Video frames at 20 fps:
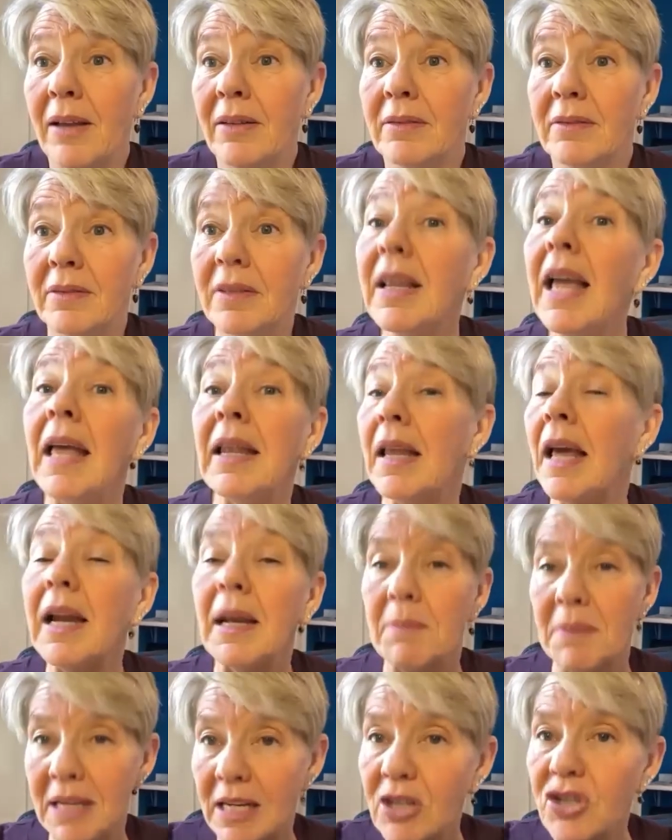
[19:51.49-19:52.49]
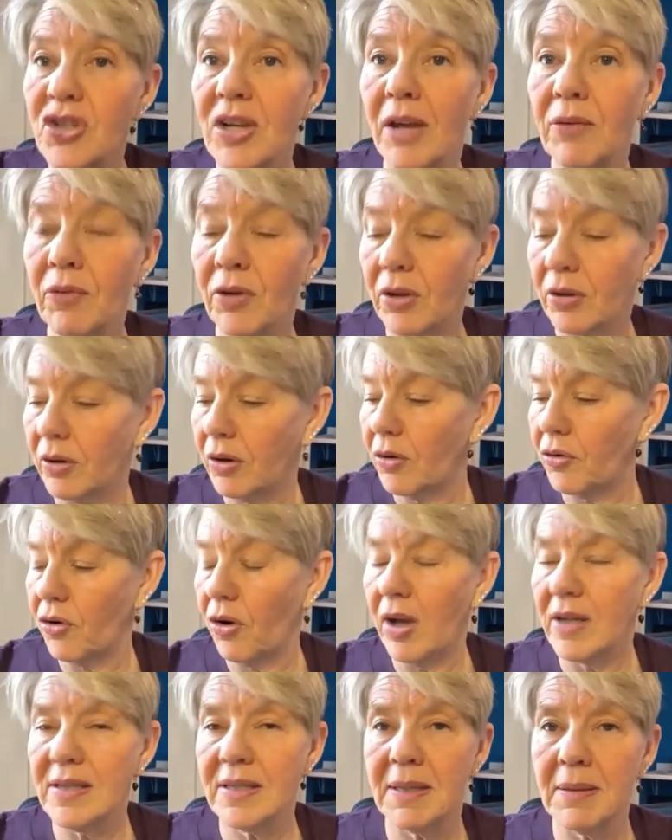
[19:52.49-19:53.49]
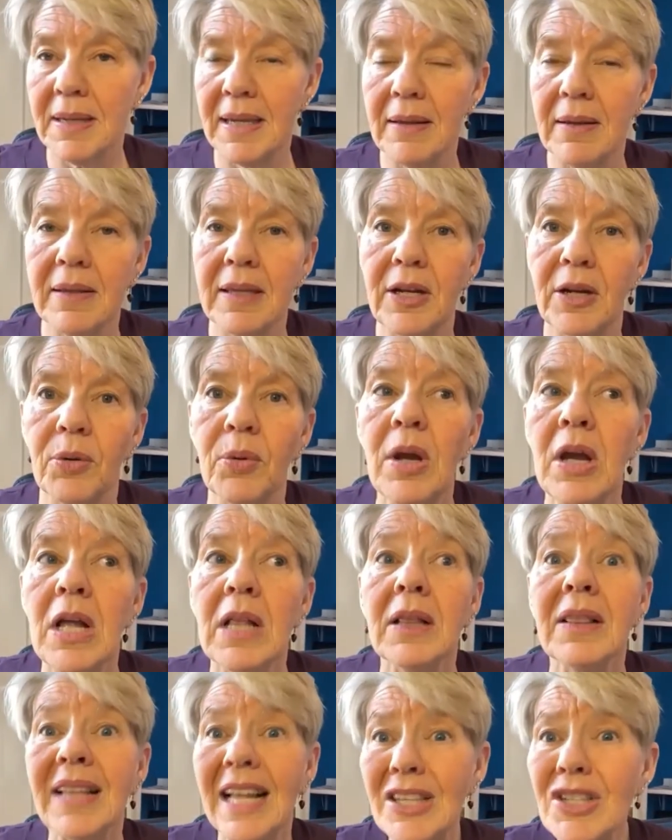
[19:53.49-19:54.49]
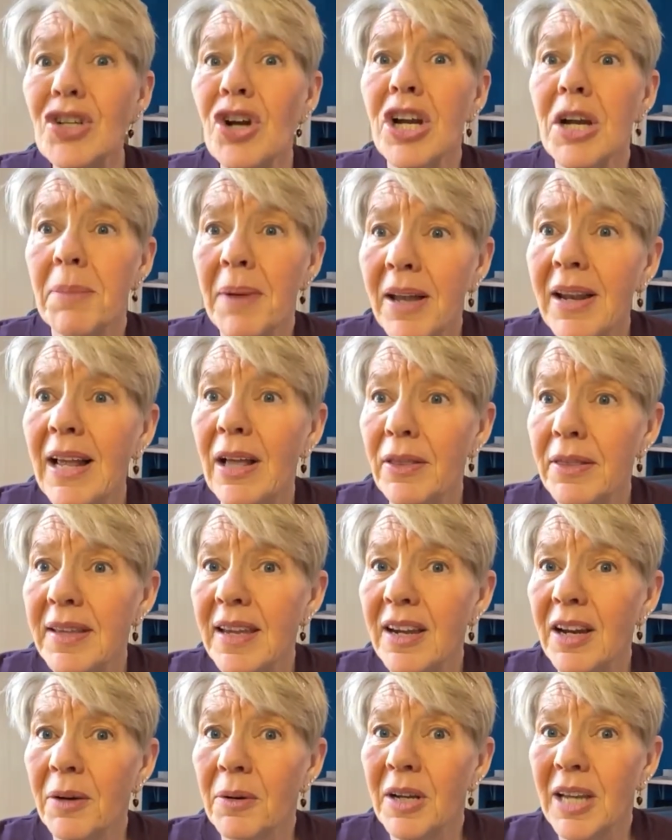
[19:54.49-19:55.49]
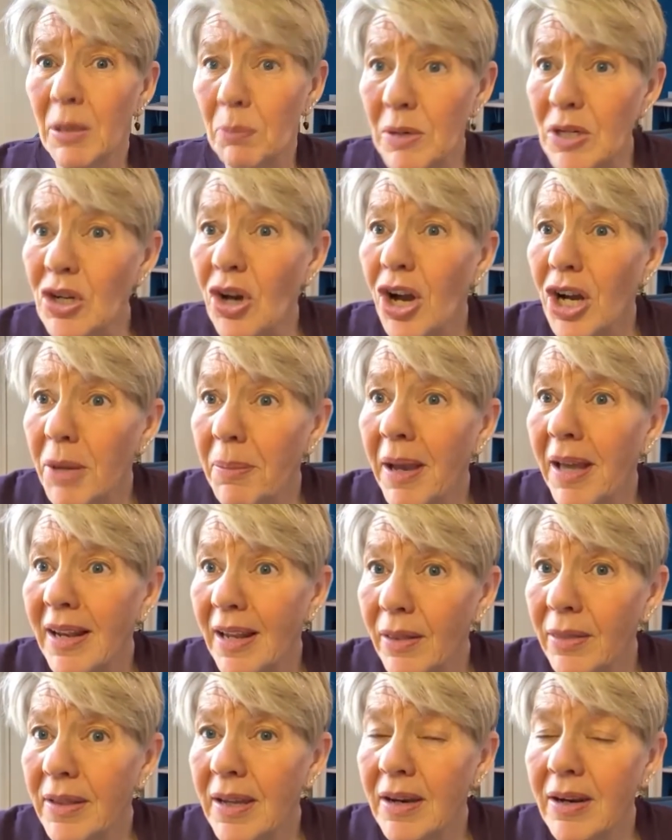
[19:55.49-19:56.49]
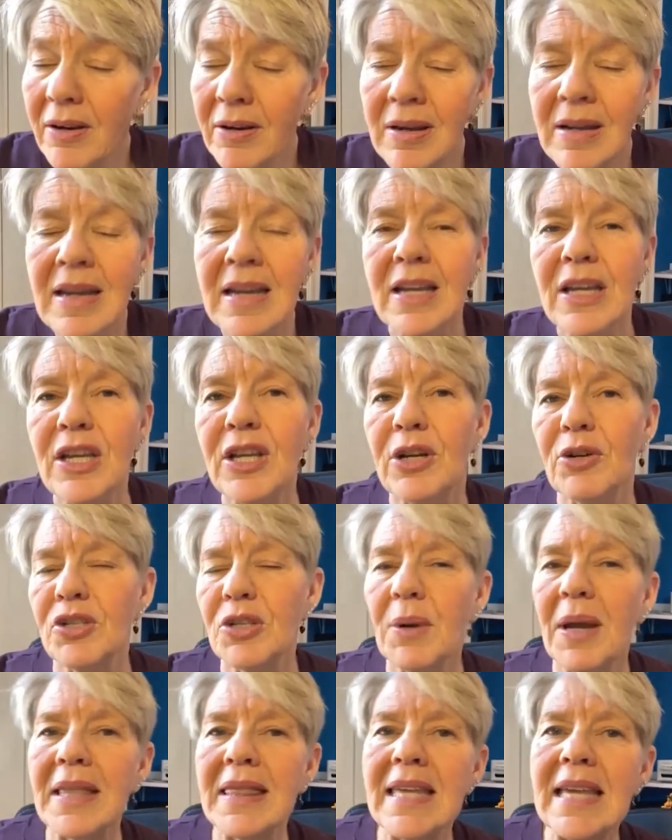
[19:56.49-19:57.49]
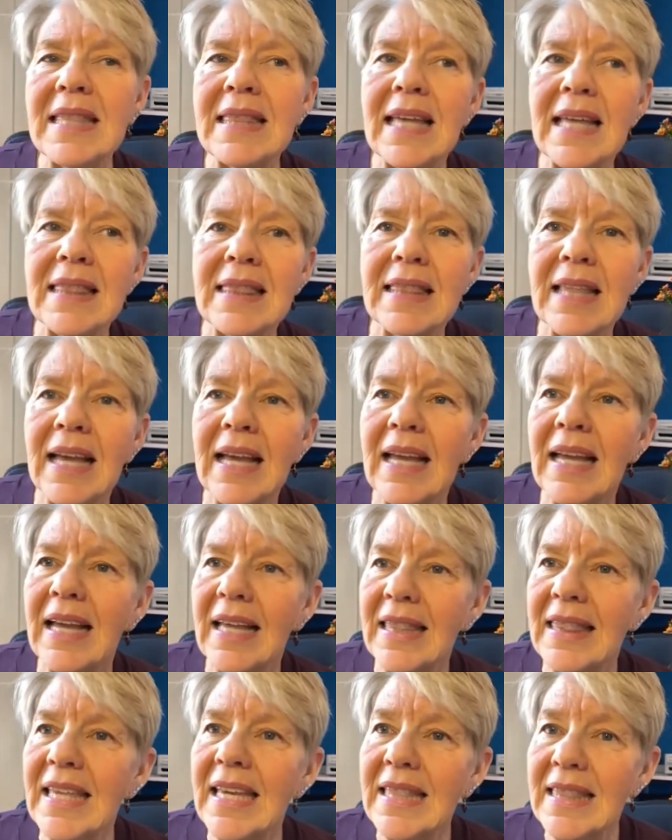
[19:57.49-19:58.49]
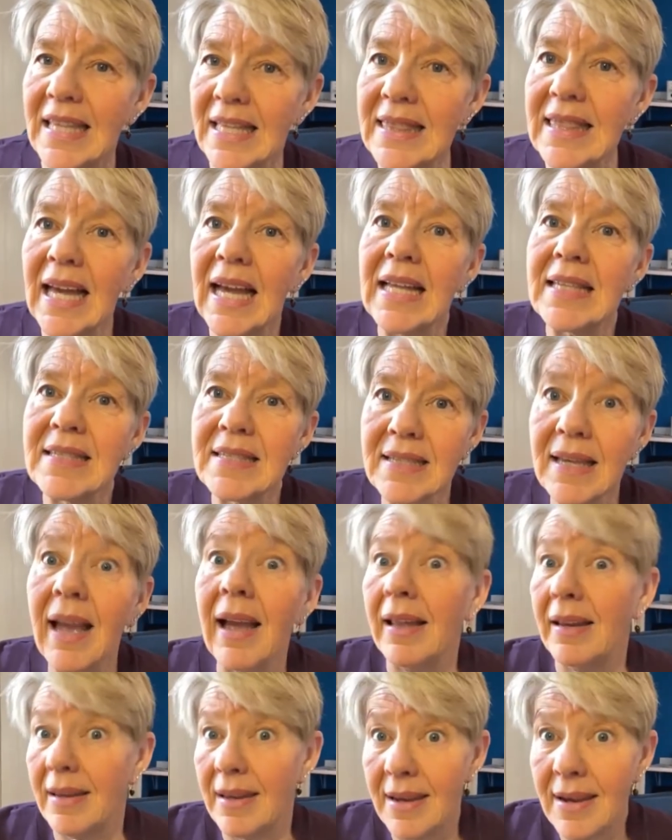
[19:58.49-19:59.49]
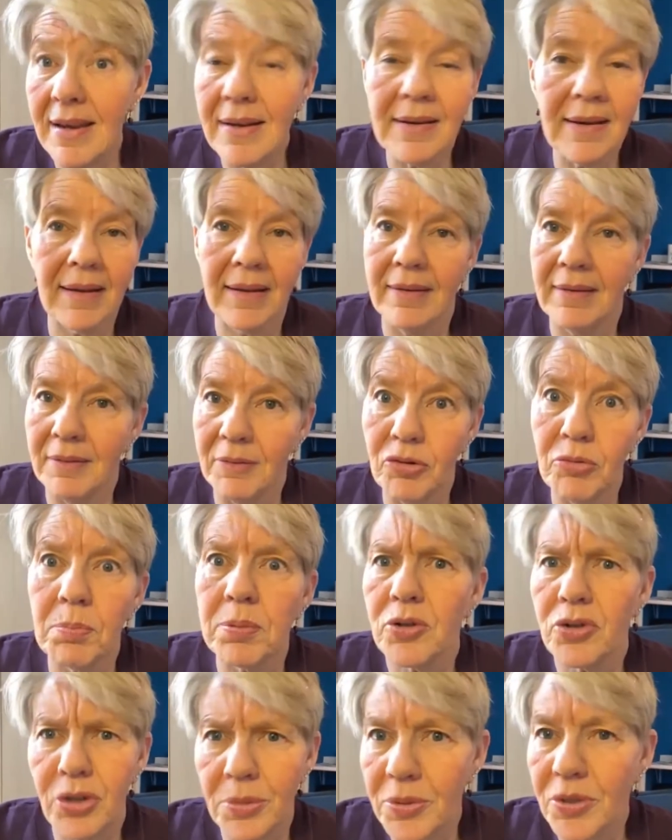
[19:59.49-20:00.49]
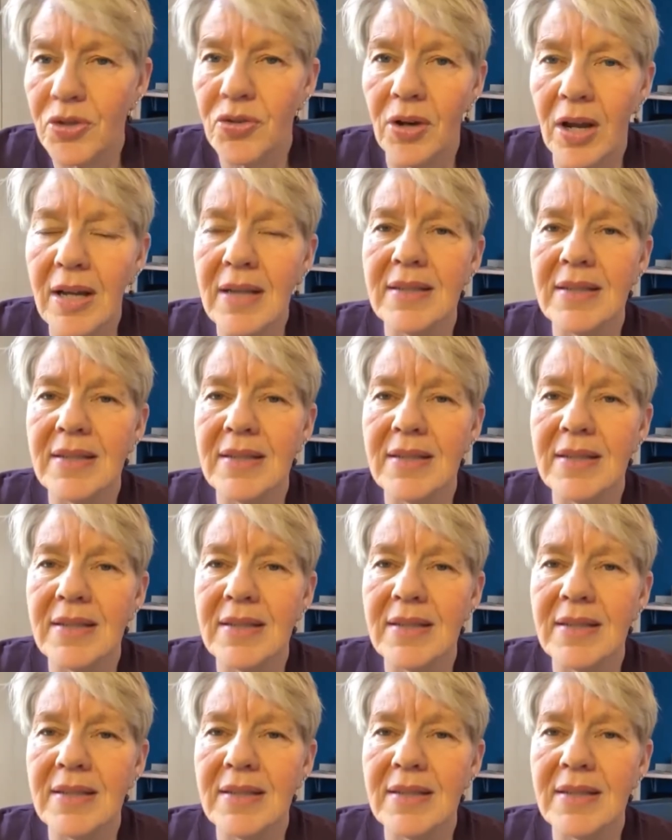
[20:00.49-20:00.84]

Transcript: about, and I mean, in general, across the, let's talk about healthcare. Can we talk about healthcare? So I think that that's, yeah, and heat and prescription